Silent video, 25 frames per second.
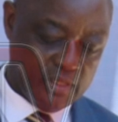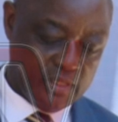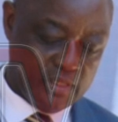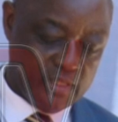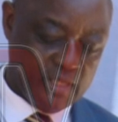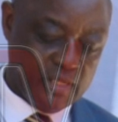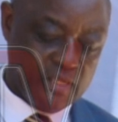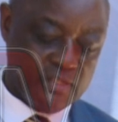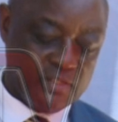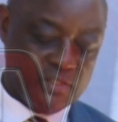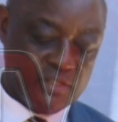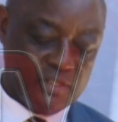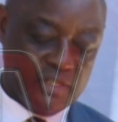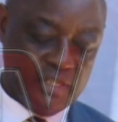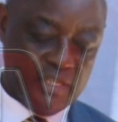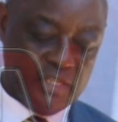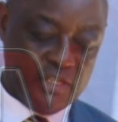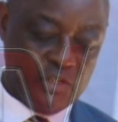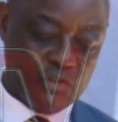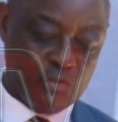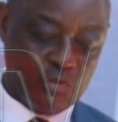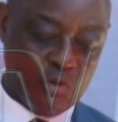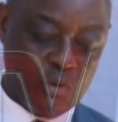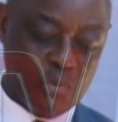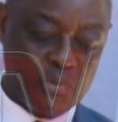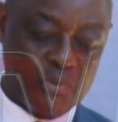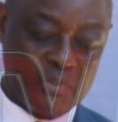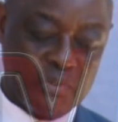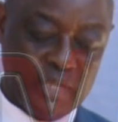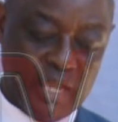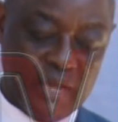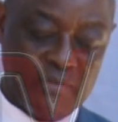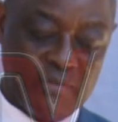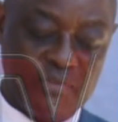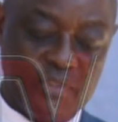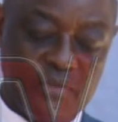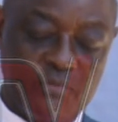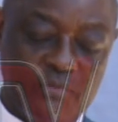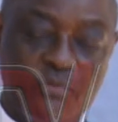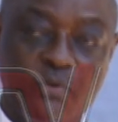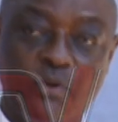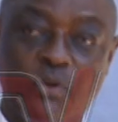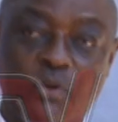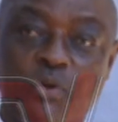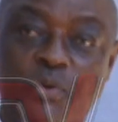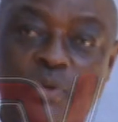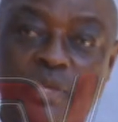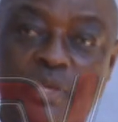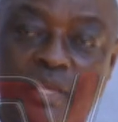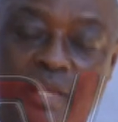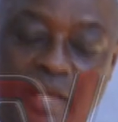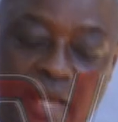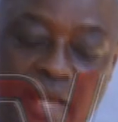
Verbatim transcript: there is need to observe the following